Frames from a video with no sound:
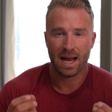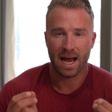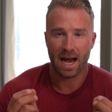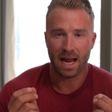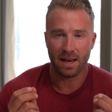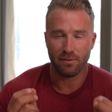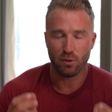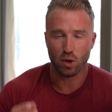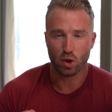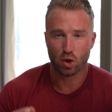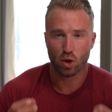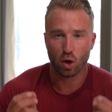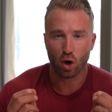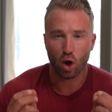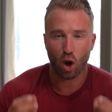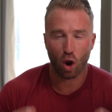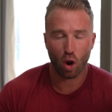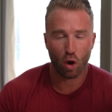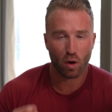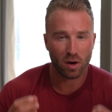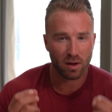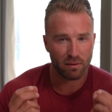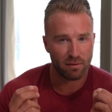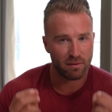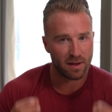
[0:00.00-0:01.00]
And if you took a
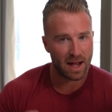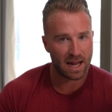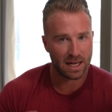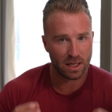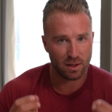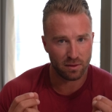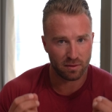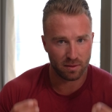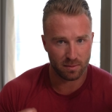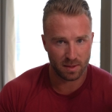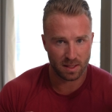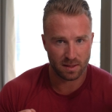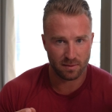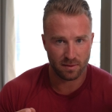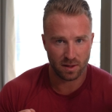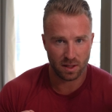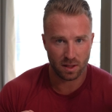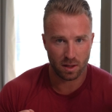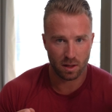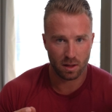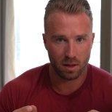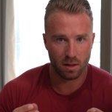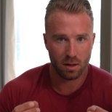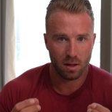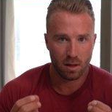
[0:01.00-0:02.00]
lot of value from this
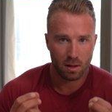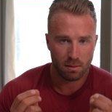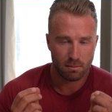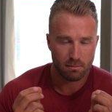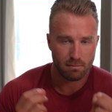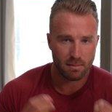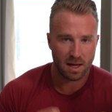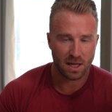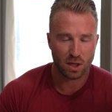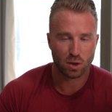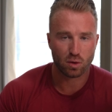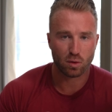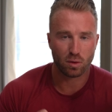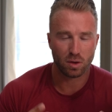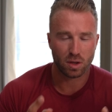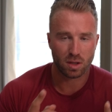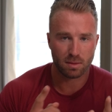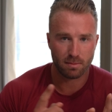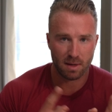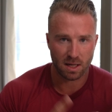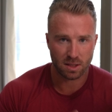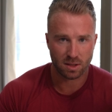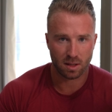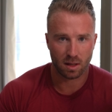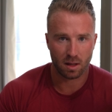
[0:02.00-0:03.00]
video, make sure you
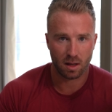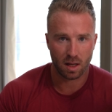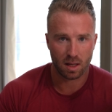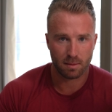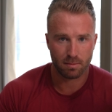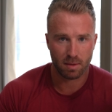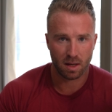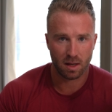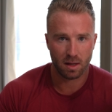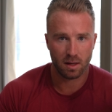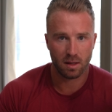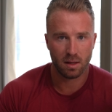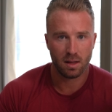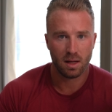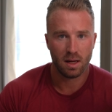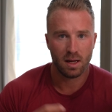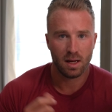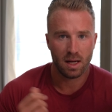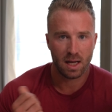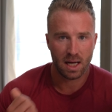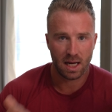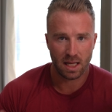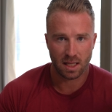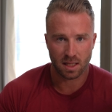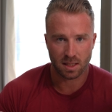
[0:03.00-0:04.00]
smash the like button,
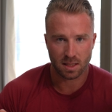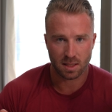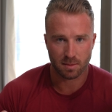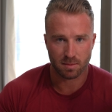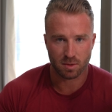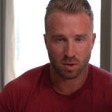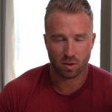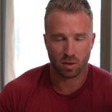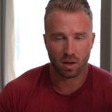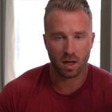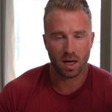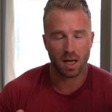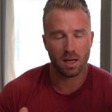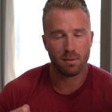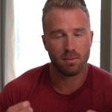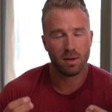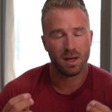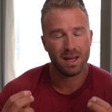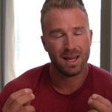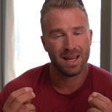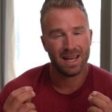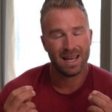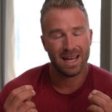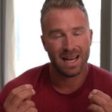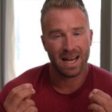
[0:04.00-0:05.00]
hit the subscribe.
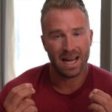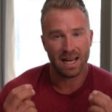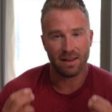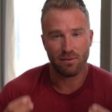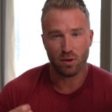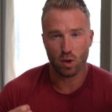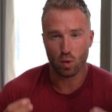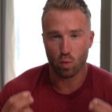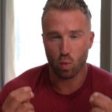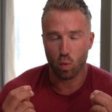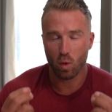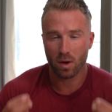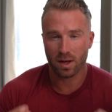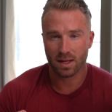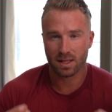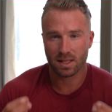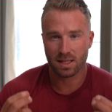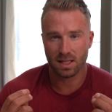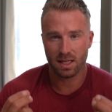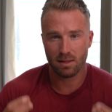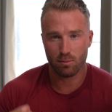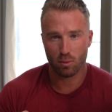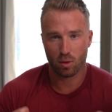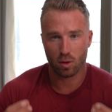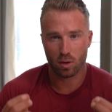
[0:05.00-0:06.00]
And if you want to
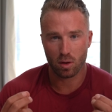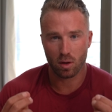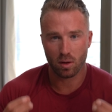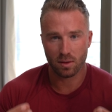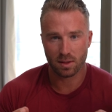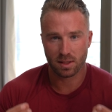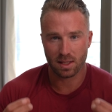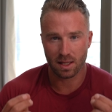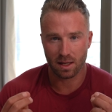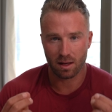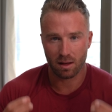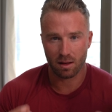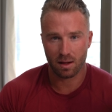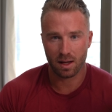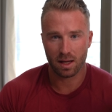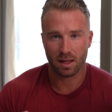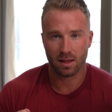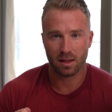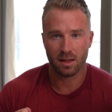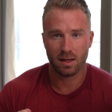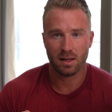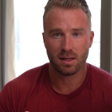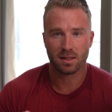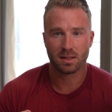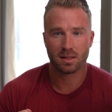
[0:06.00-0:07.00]
see more content like
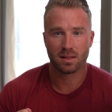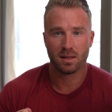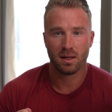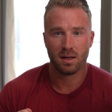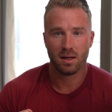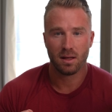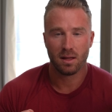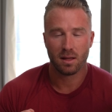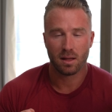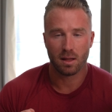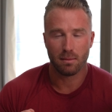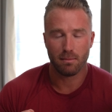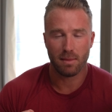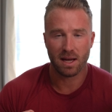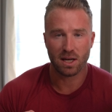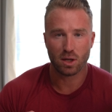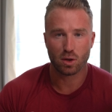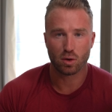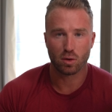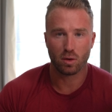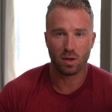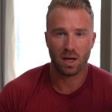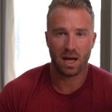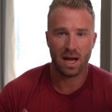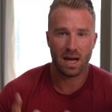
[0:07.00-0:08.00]
this, then make
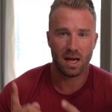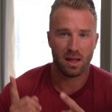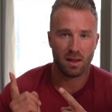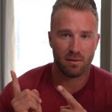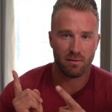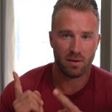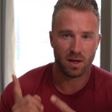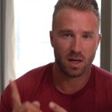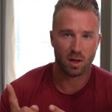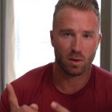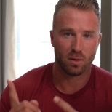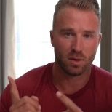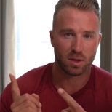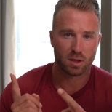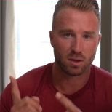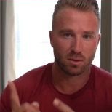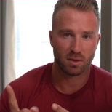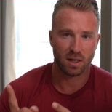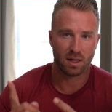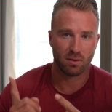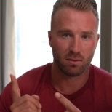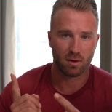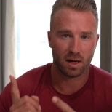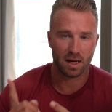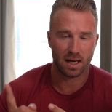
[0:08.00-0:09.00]
sure you hit the video on the
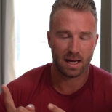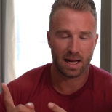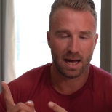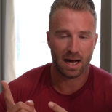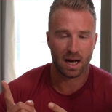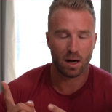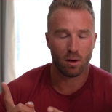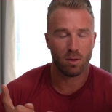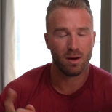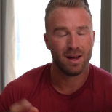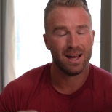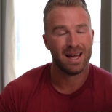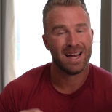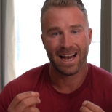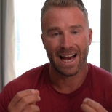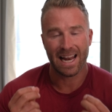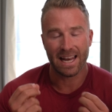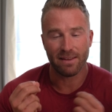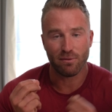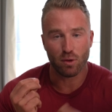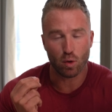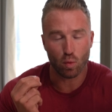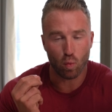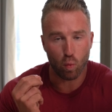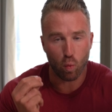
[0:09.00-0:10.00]
screen right now. And
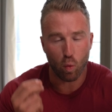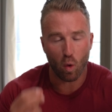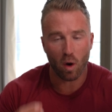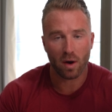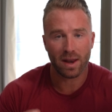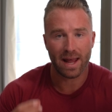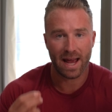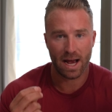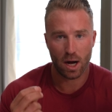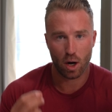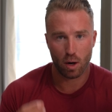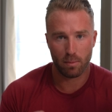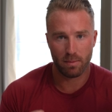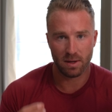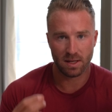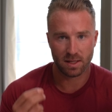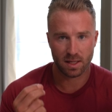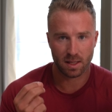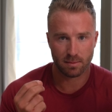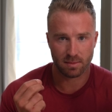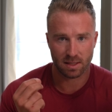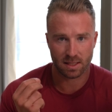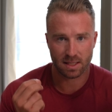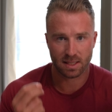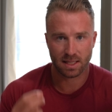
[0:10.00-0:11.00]
if you want help in
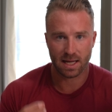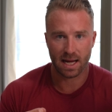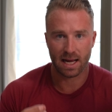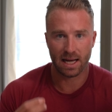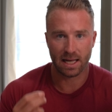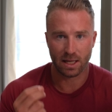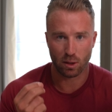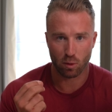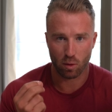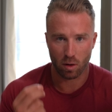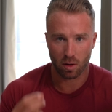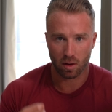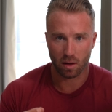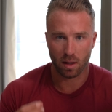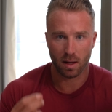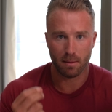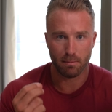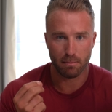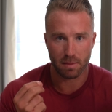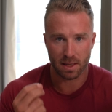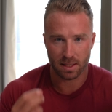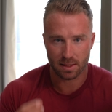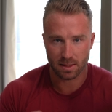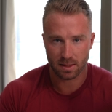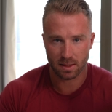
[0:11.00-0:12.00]
terms of scaling your online
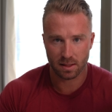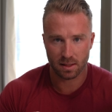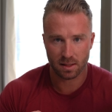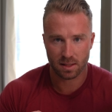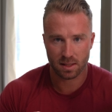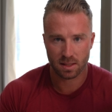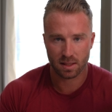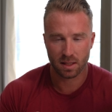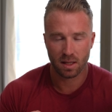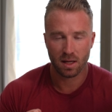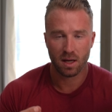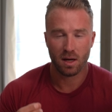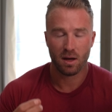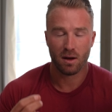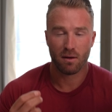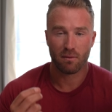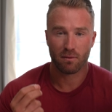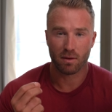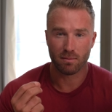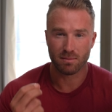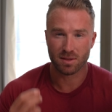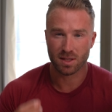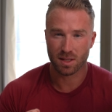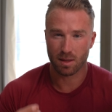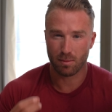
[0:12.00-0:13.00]
business
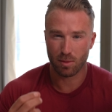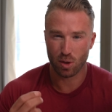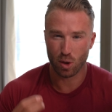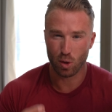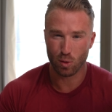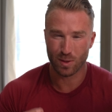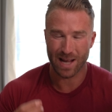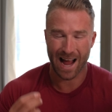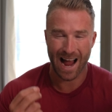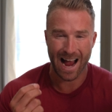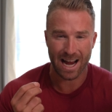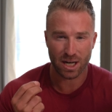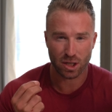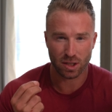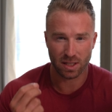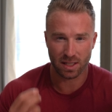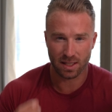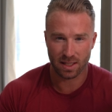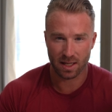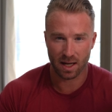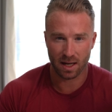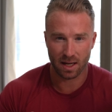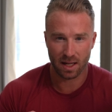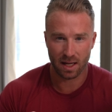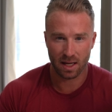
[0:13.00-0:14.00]
from someone who's actually
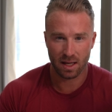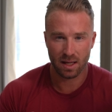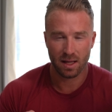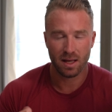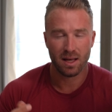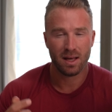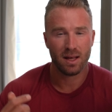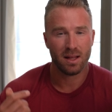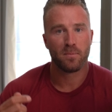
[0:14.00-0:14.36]
done it,